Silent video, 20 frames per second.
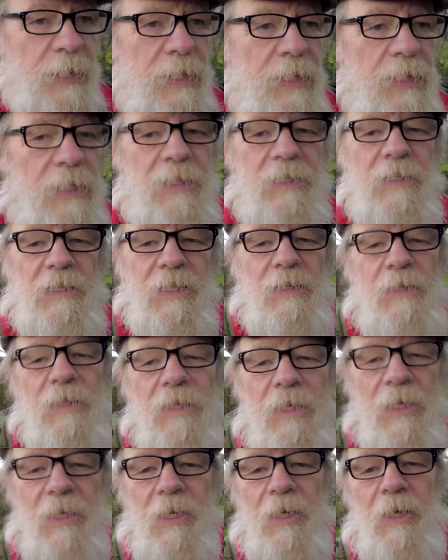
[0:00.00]
Bega's, and
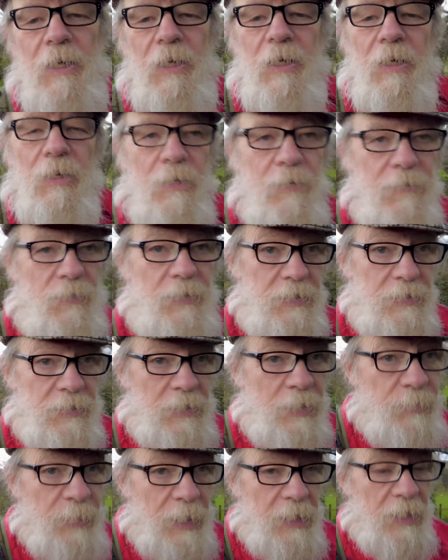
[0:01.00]
we're
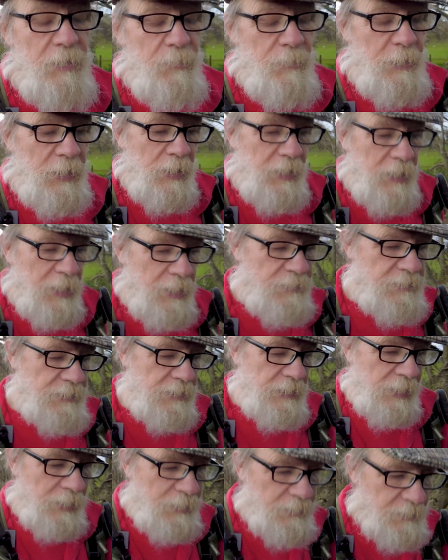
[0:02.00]
virtually back at my house
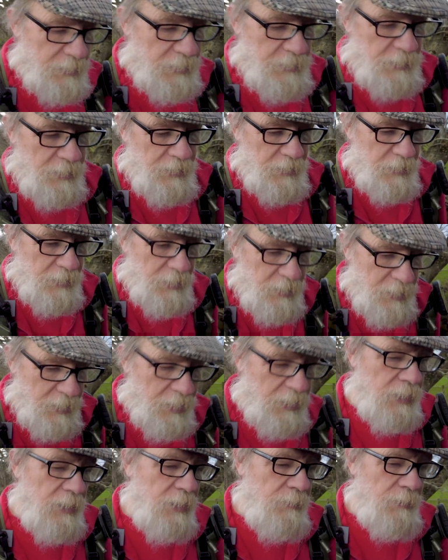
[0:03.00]
now.
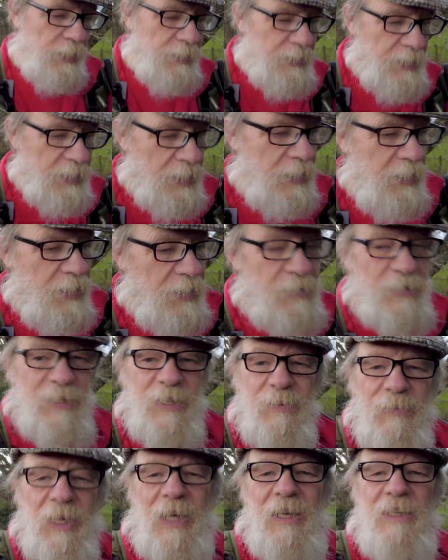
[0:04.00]
I think I got
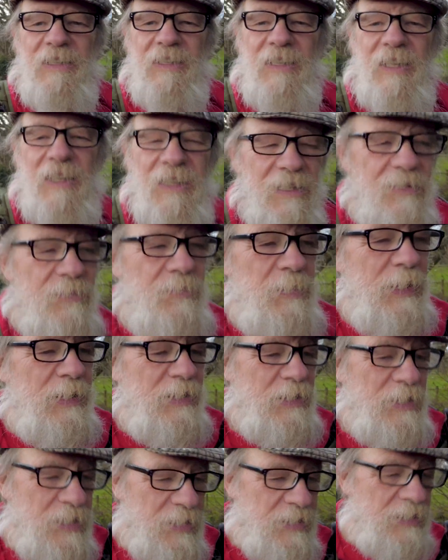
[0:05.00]
some nice little
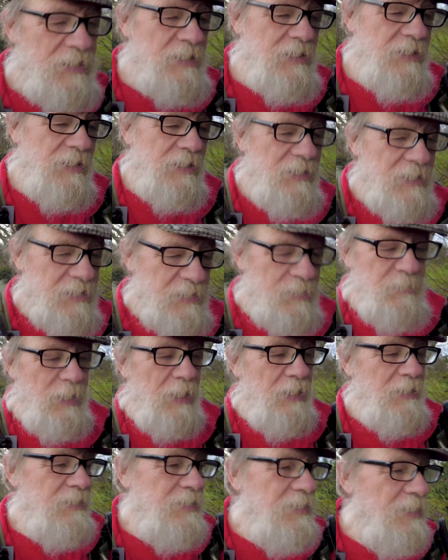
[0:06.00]
pictures, some
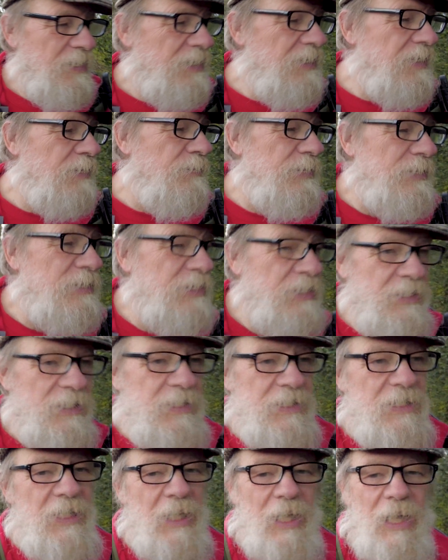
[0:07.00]
nice little
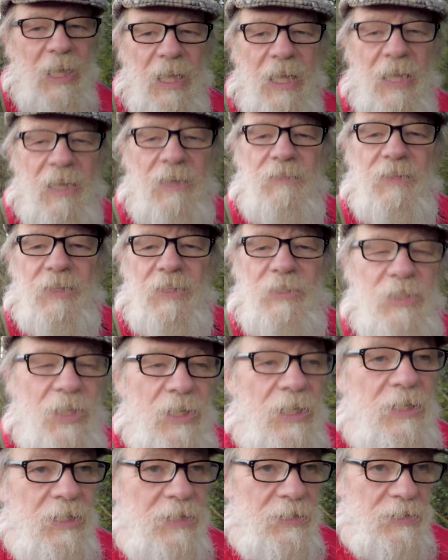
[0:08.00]
images of the
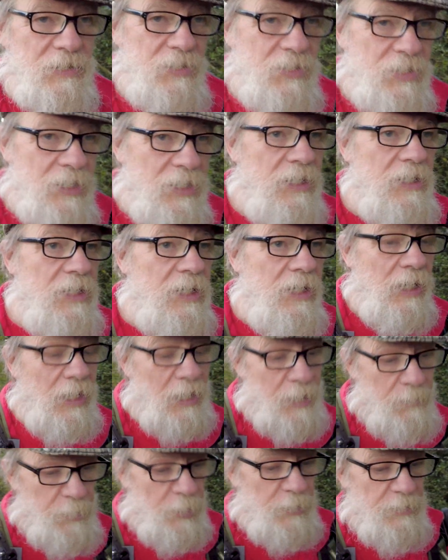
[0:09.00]
church,
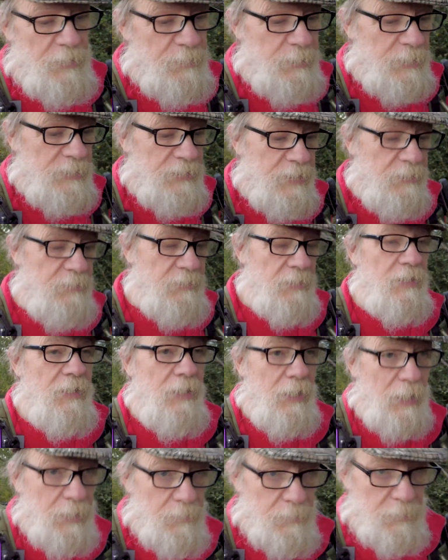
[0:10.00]
possibly some of the
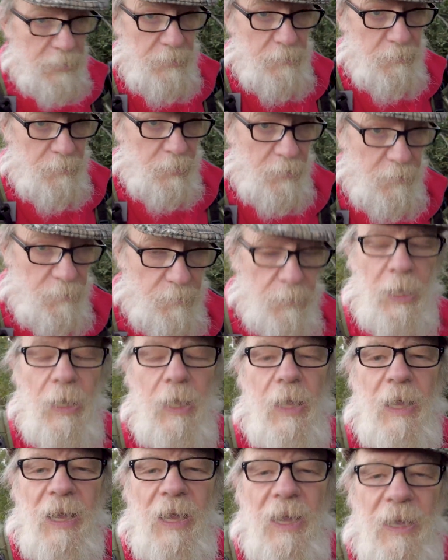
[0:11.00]
lambs and one of
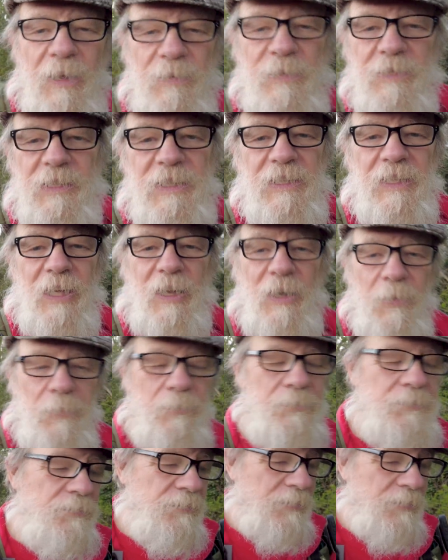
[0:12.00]
my house. So